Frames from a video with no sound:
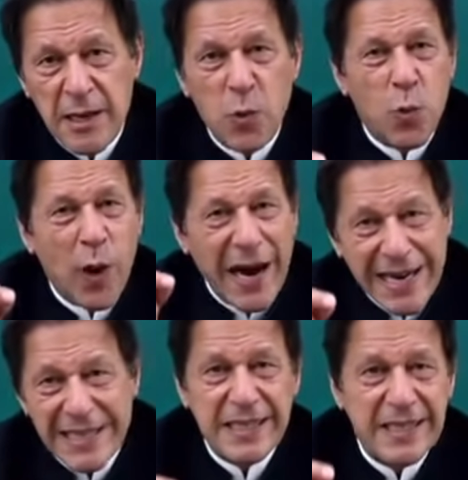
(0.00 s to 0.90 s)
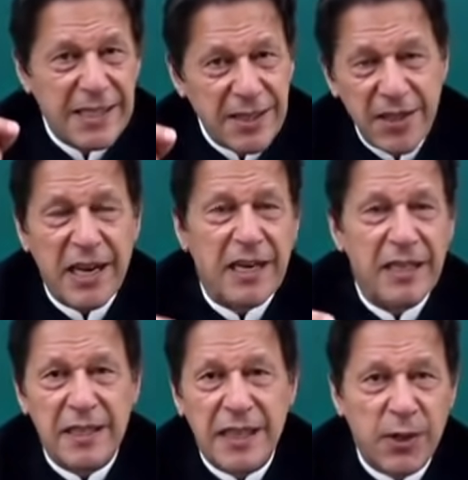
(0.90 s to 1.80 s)
Why did this
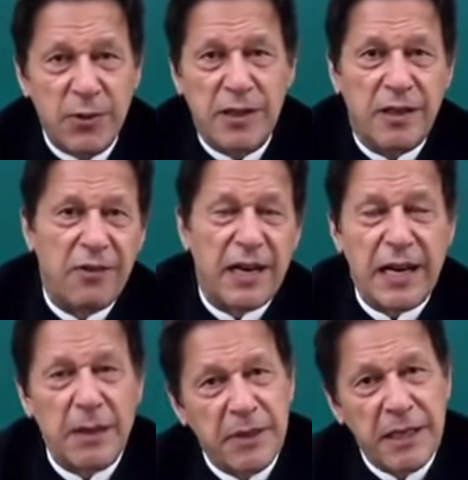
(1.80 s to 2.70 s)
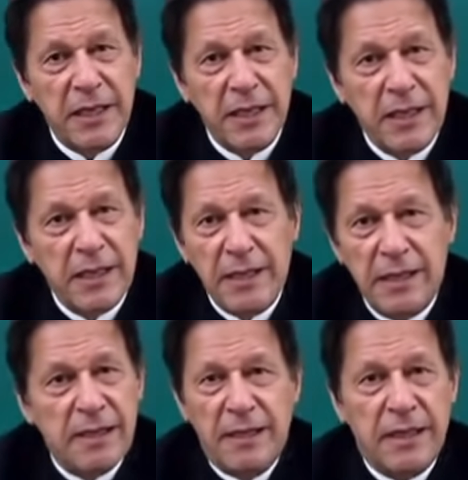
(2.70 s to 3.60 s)
300,000 Afghan army
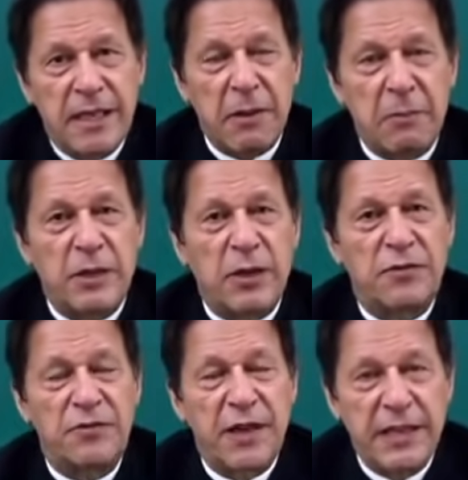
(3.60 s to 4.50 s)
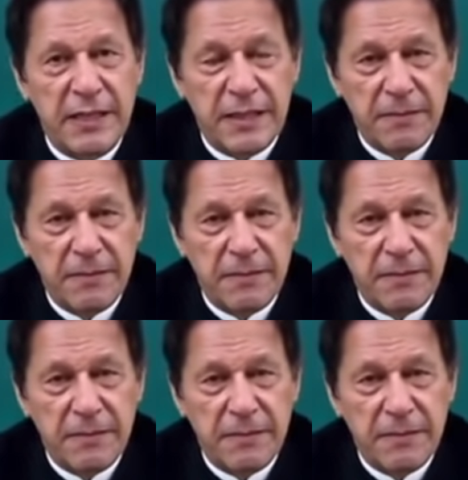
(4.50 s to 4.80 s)
give up without a fight?